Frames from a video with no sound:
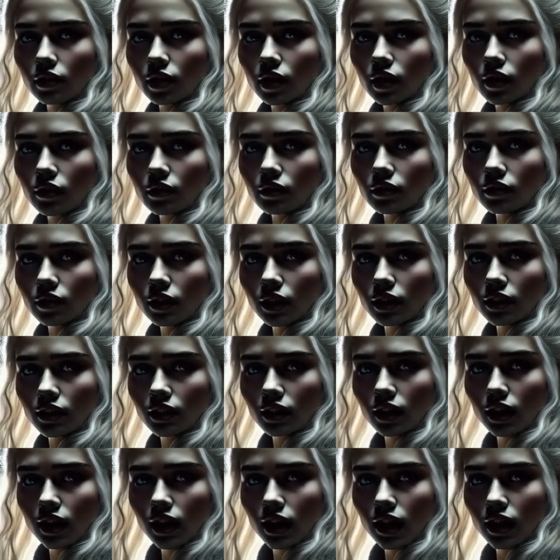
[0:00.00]
"They need to
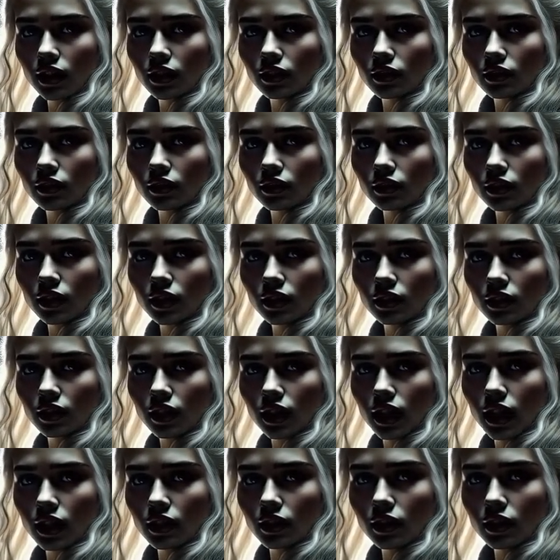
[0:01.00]
see me. I
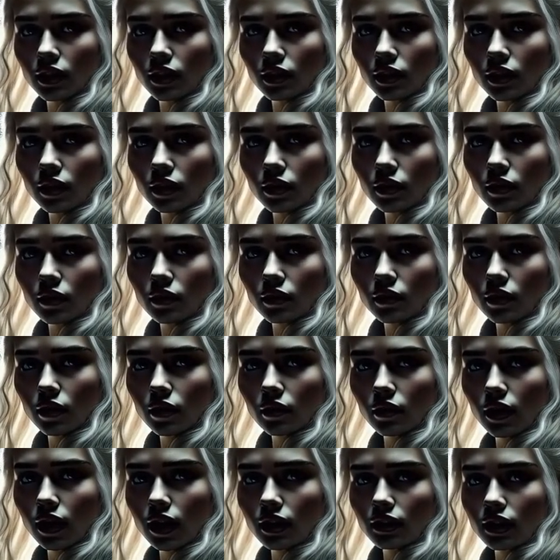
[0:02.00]
ruled Meereen by
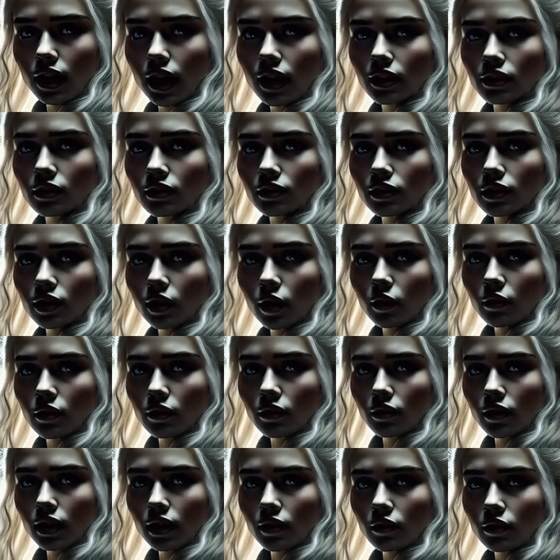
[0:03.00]
walking its streets, facing
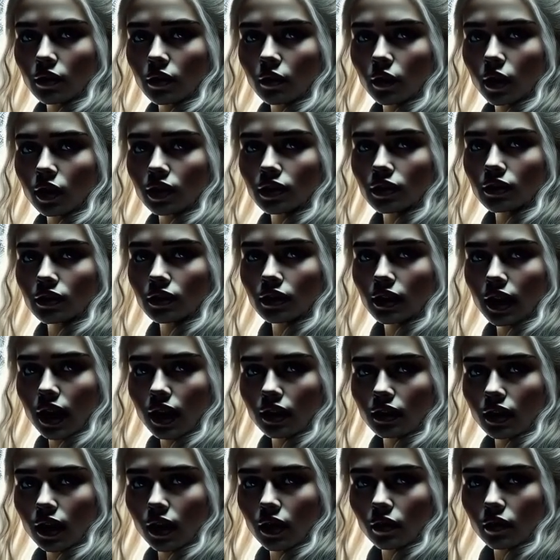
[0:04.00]
its people.
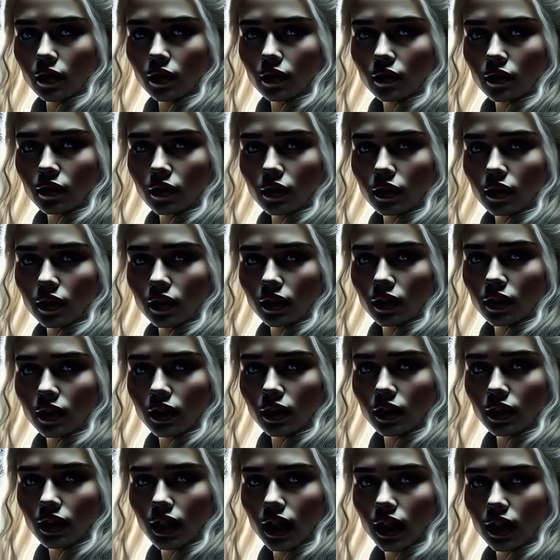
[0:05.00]
I won't cower behind
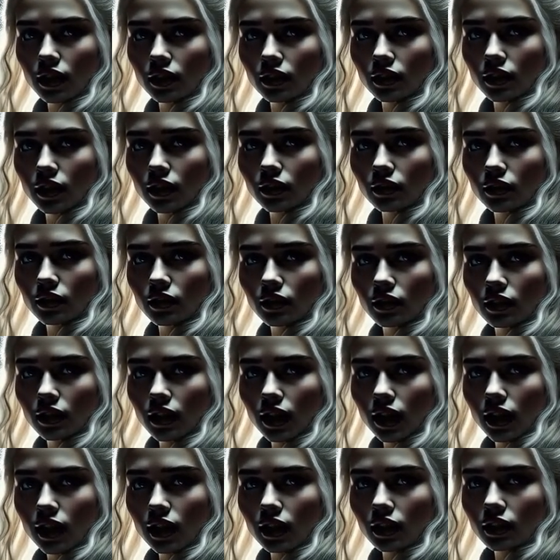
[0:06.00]
the Red Keep's
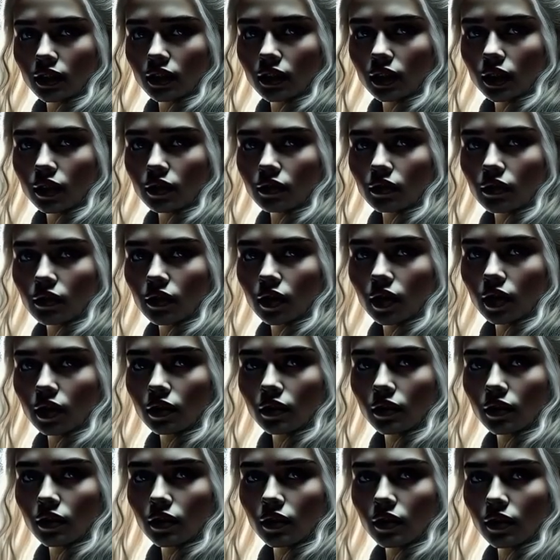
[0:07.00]
walls." Tyrion
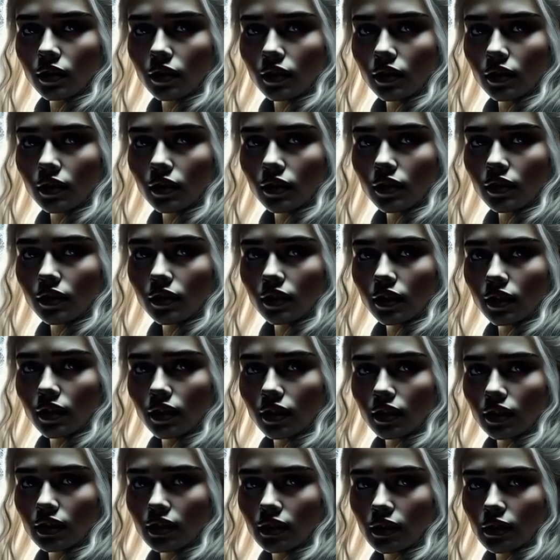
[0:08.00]
made a reluctant
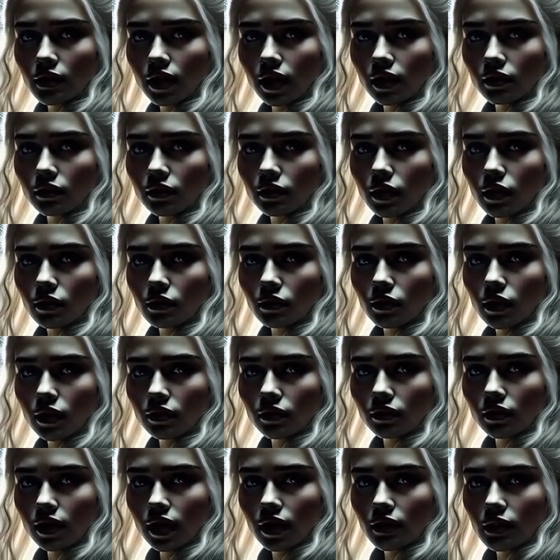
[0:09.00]
gesture of assent.
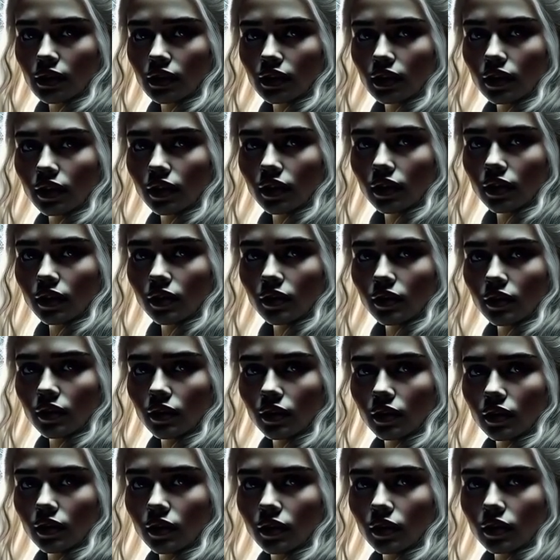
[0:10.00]
"Then we do it carefully.
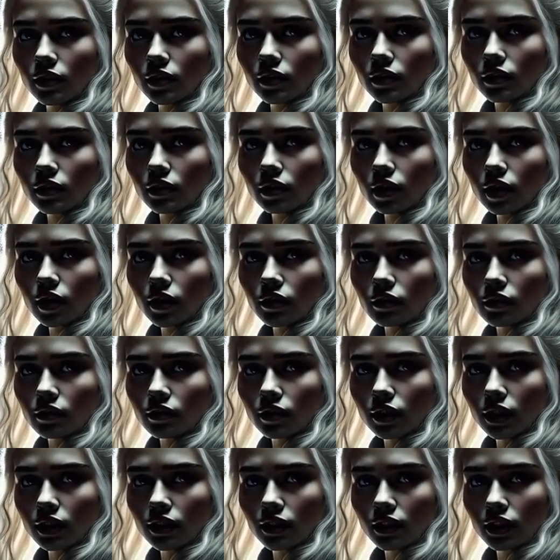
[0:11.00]
Grey Worm
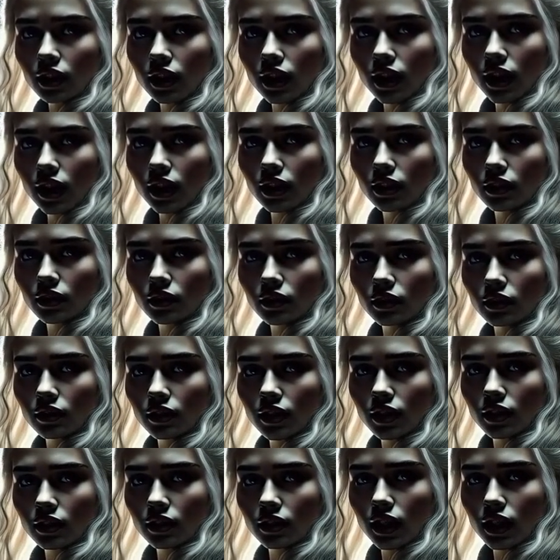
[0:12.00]
can select your escort.
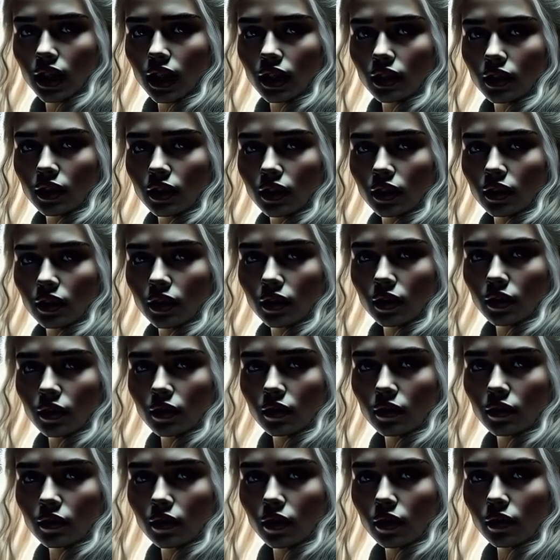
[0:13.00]
I'll accompany
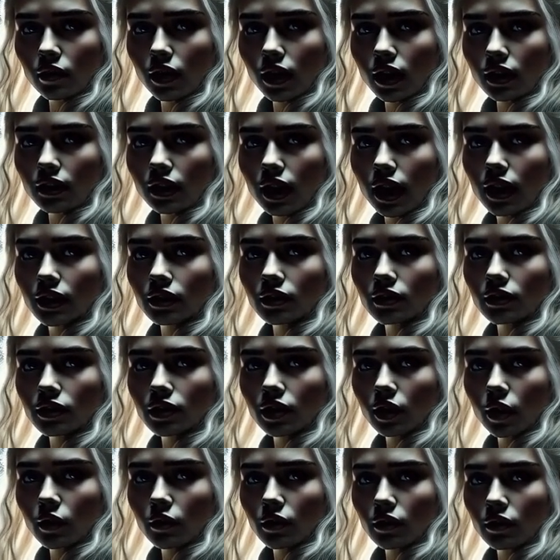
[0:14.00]
you as well."
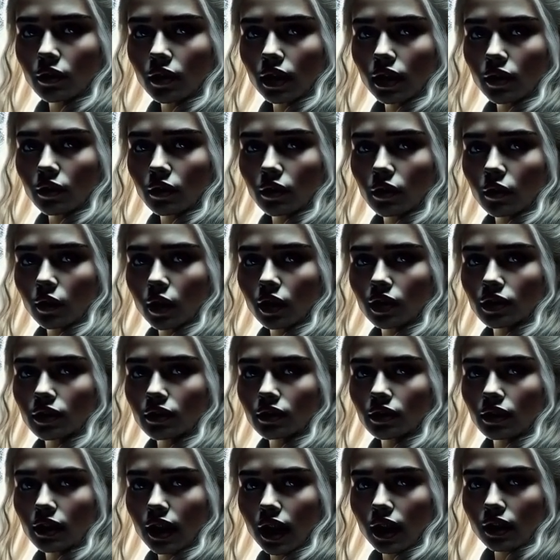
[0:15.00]
"Good," she said.
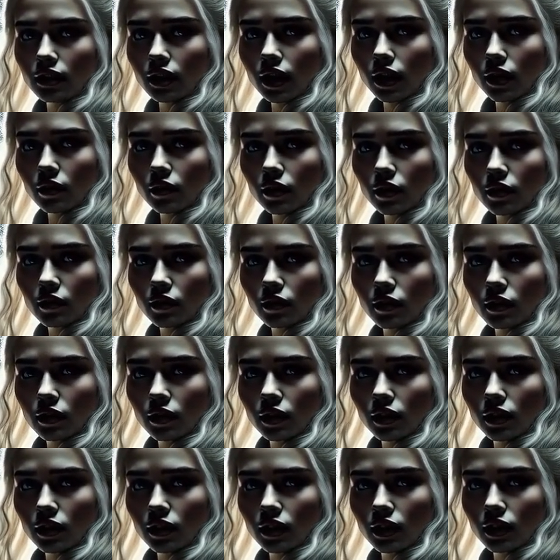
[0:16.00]
"We'll go now
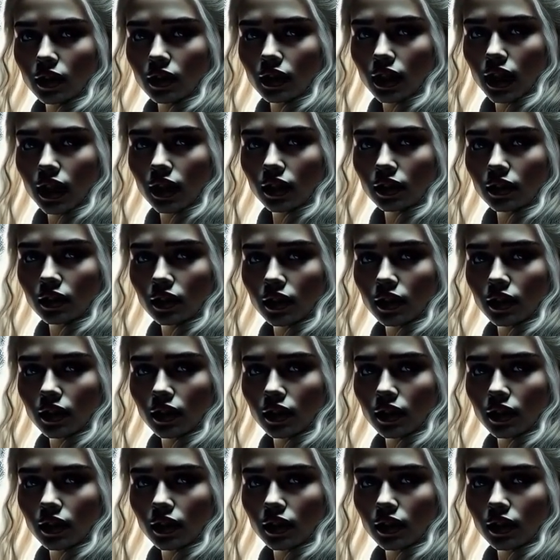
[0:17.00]
before nightfall."